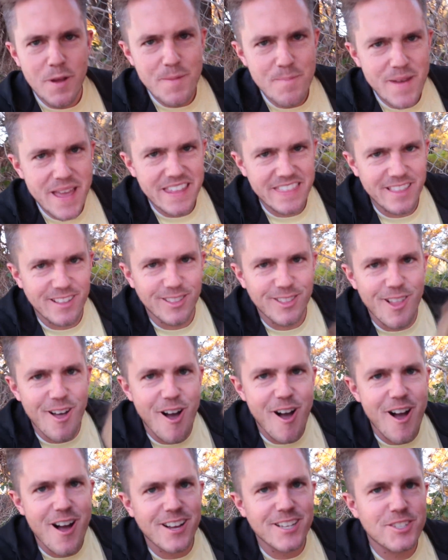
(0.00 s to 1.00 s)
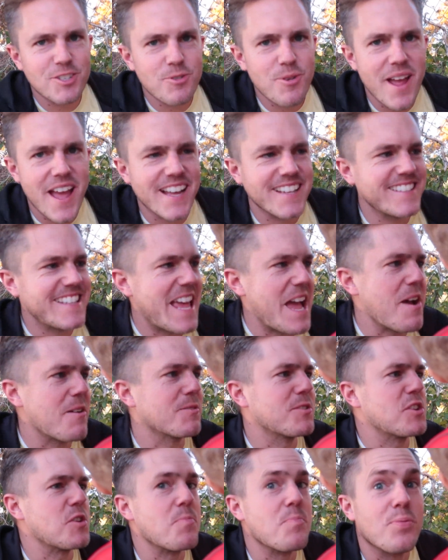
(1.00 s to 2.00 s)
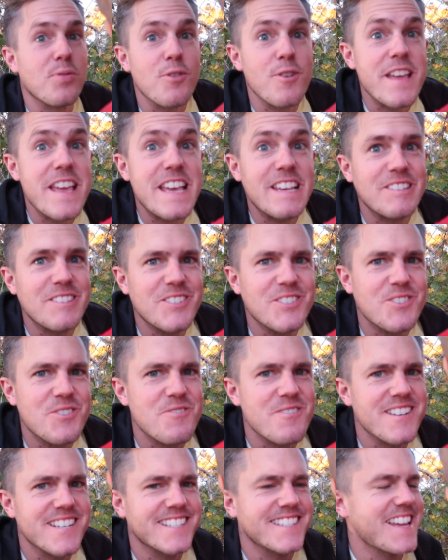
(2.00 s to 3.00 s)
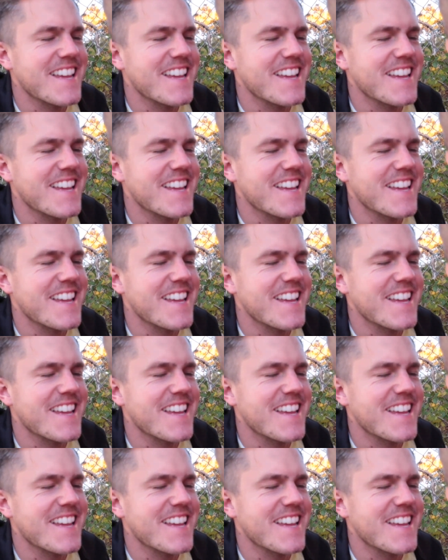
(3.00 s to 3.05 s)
We made the long trek down to prehistoric